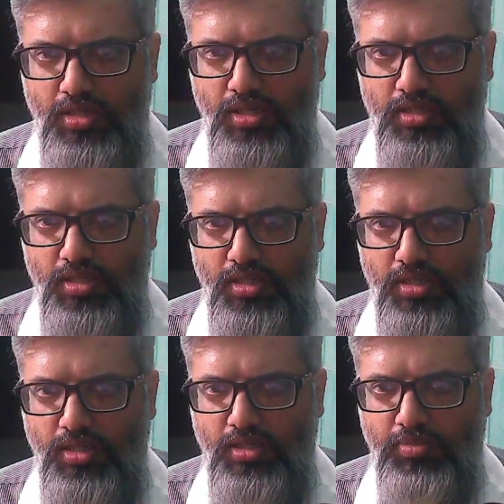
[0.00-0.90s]
to pass
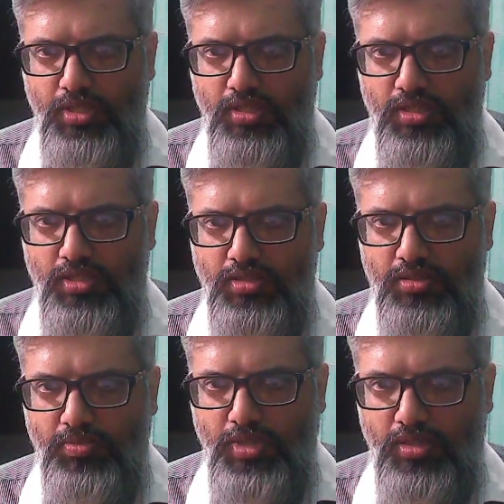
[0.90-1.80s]
information
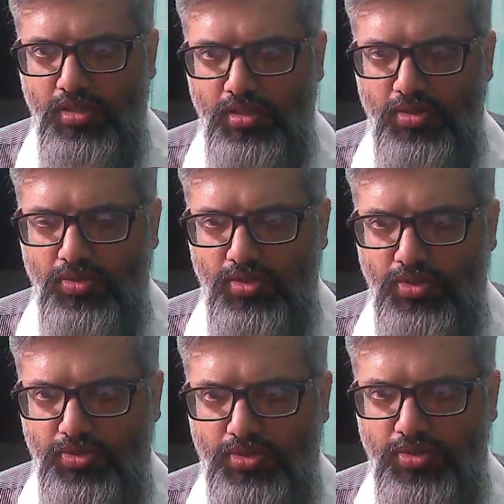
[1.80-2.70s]
from the browser
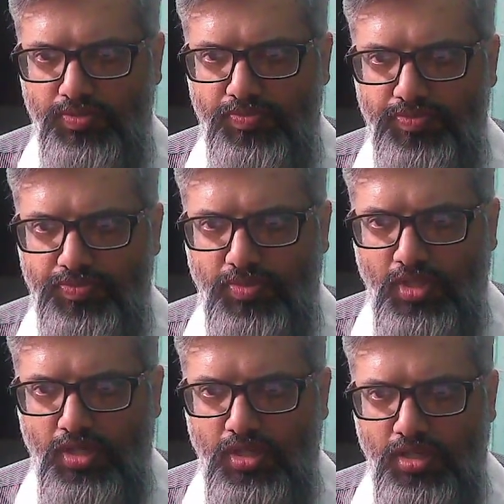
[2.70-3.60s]
to the
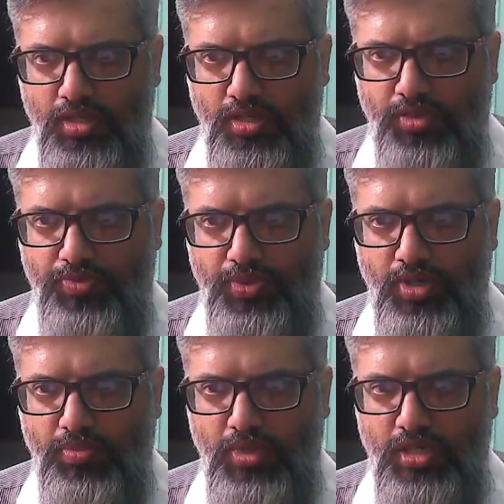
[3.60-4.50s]
web server,
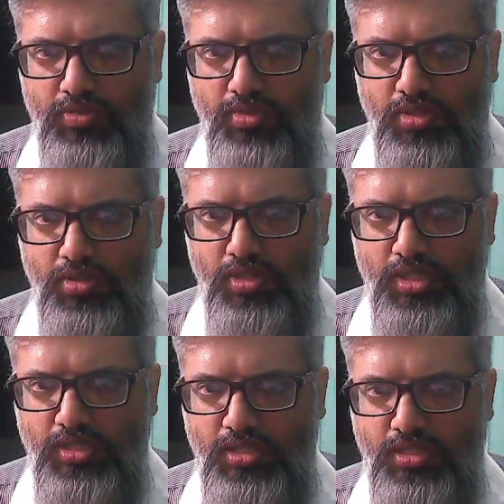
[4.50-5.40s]
and it
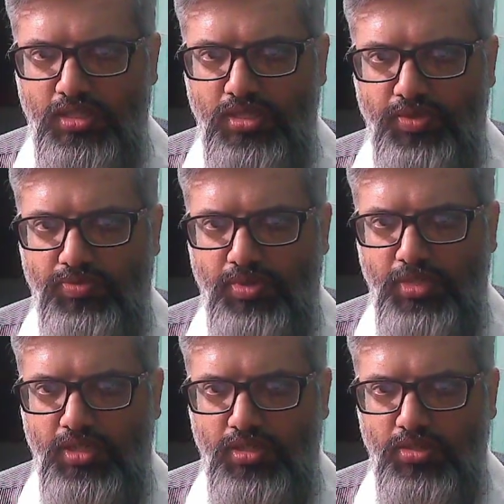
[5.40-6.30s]
produces a long
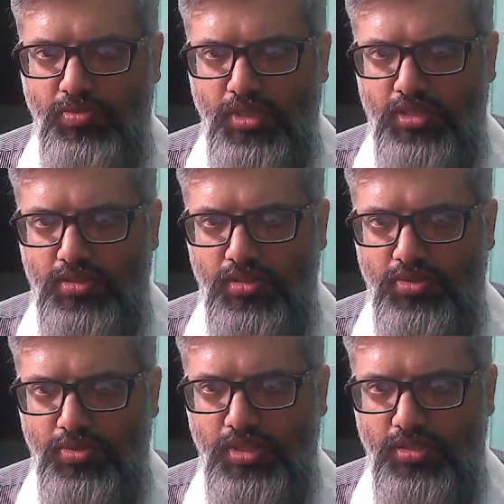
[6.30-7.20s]
string
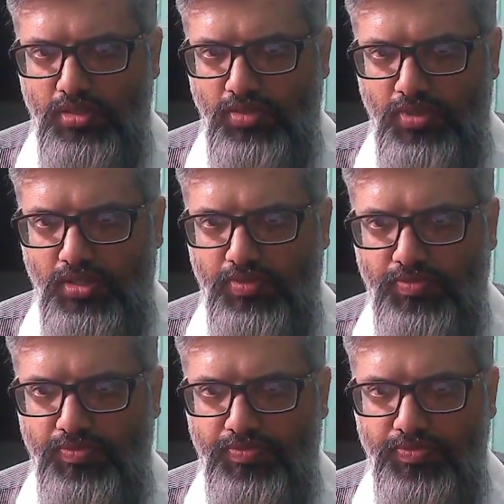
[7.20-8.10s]
that appears in
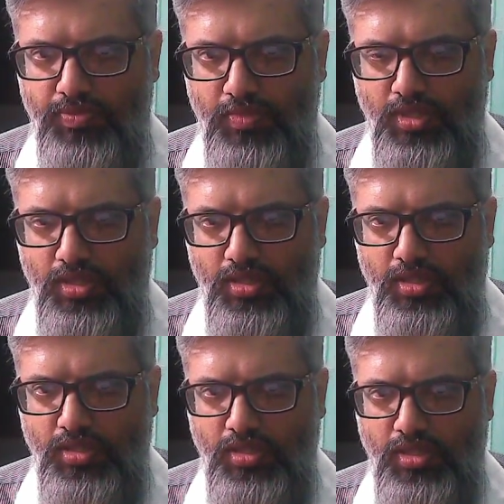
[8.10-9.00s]
your
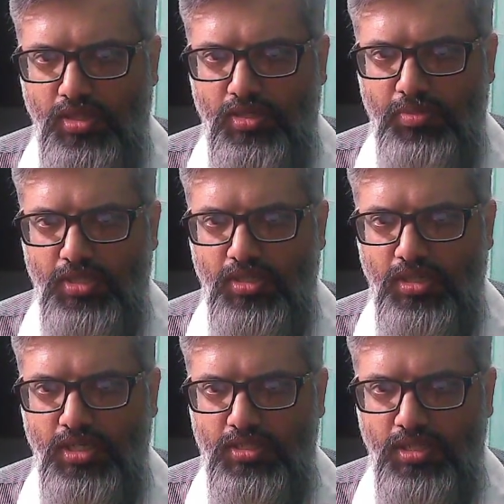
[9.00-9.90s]
browser's location
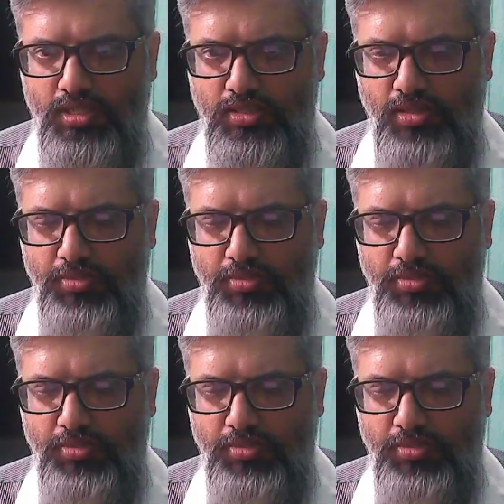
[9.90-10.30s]
box.